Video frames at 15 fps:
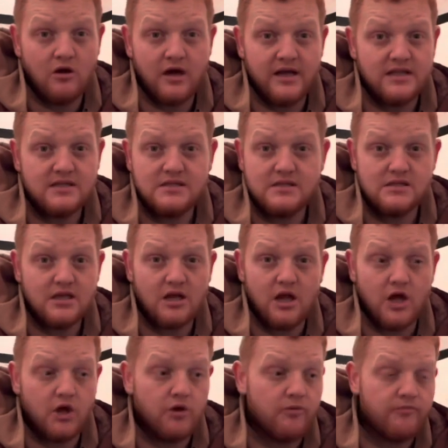lights. You
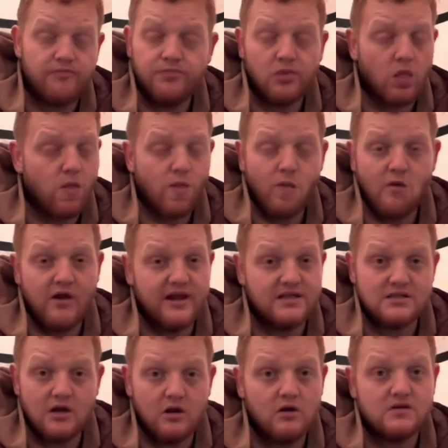know,
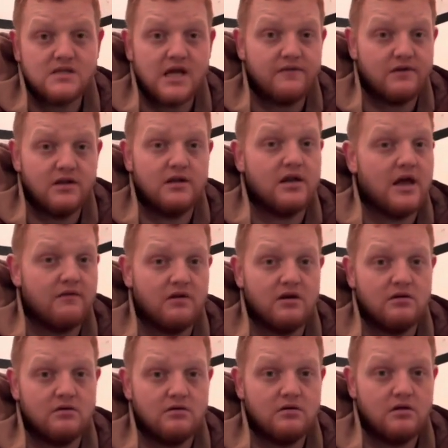it's a lot safer than
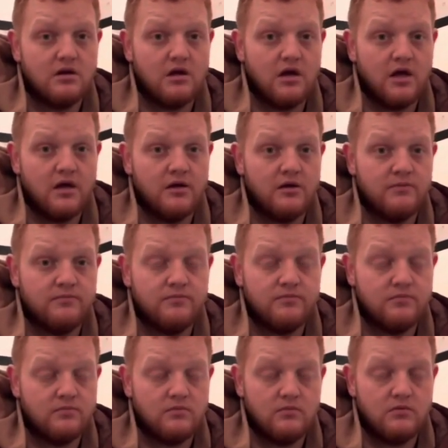having a
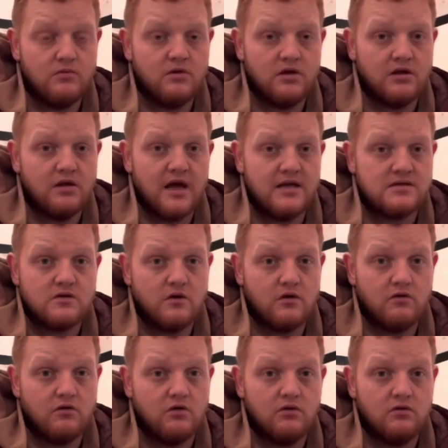gas
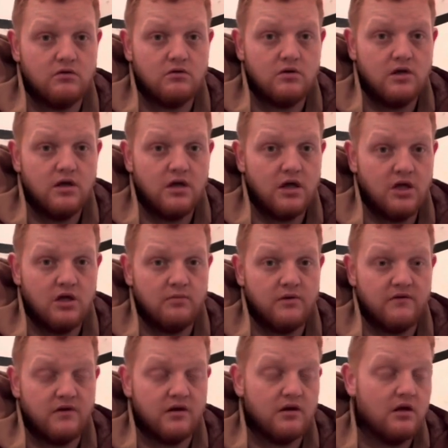cooker on in your
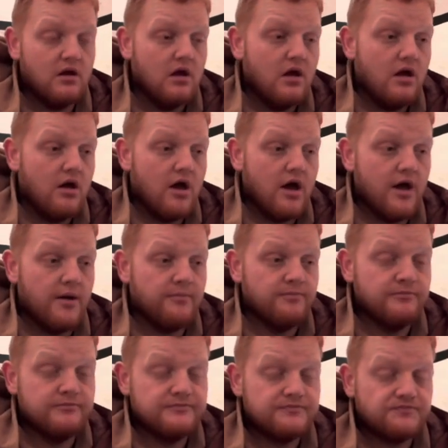bivvy.
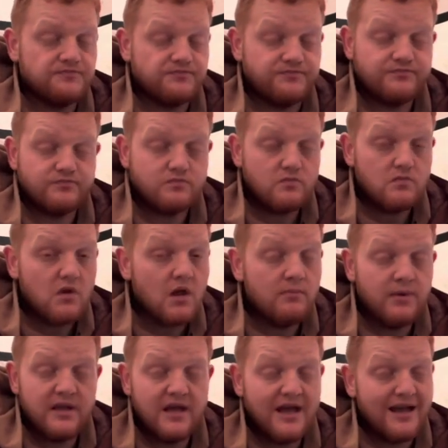Um,
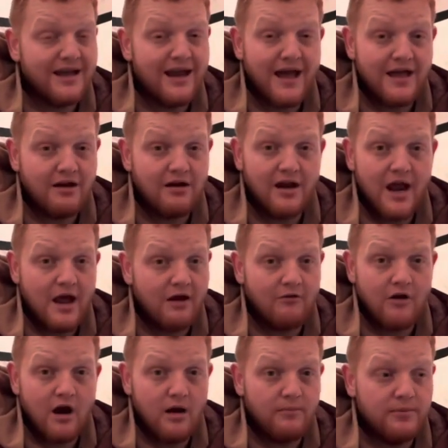but yeah,
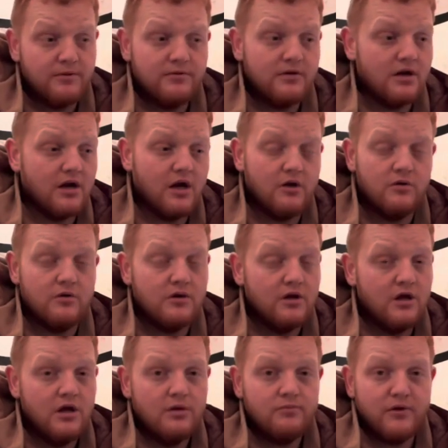layer up. You know,
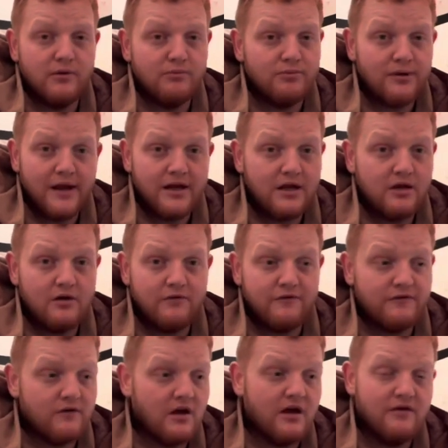bring plenty of
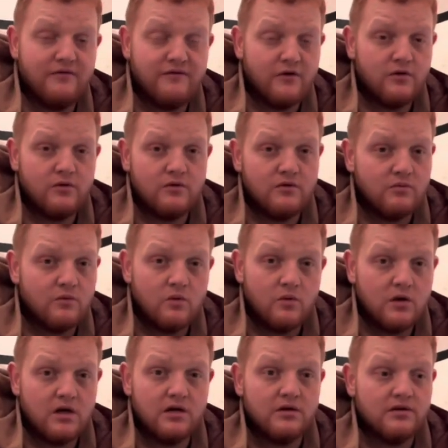like food and
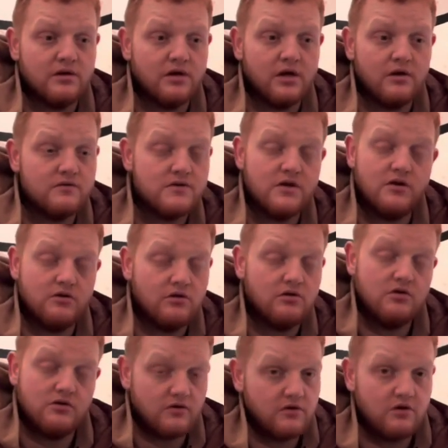water. You know, so you
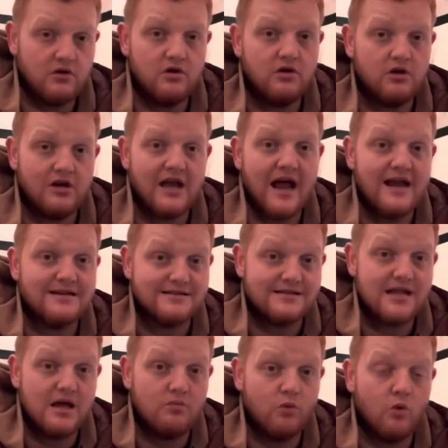can
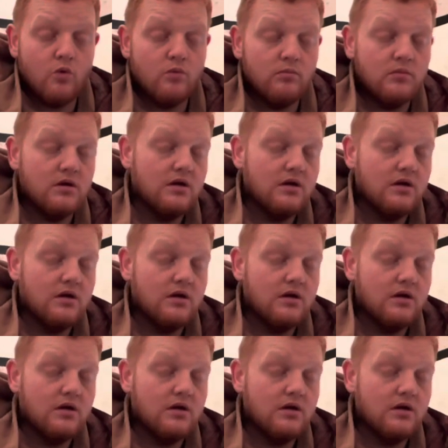stay warm.